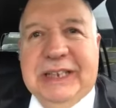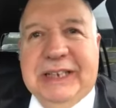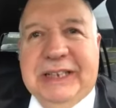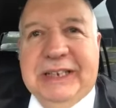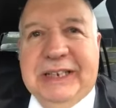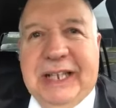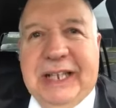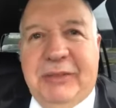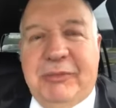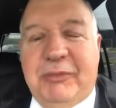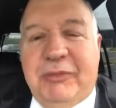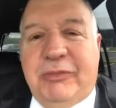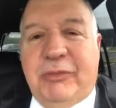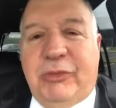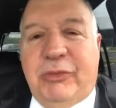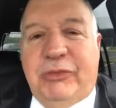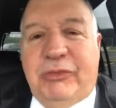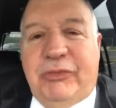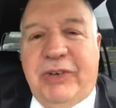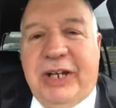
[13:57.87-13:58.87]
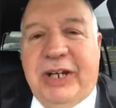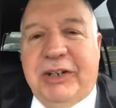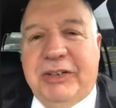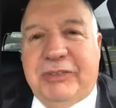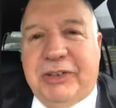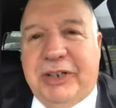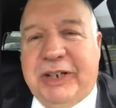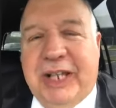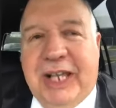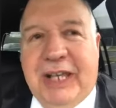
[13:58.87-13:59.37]
and I'm very,
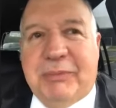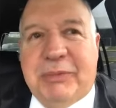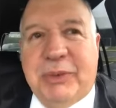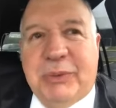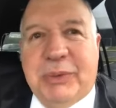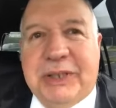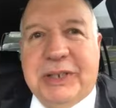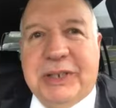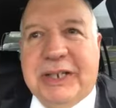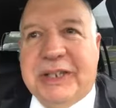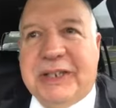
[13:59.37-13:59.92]
very happy with it.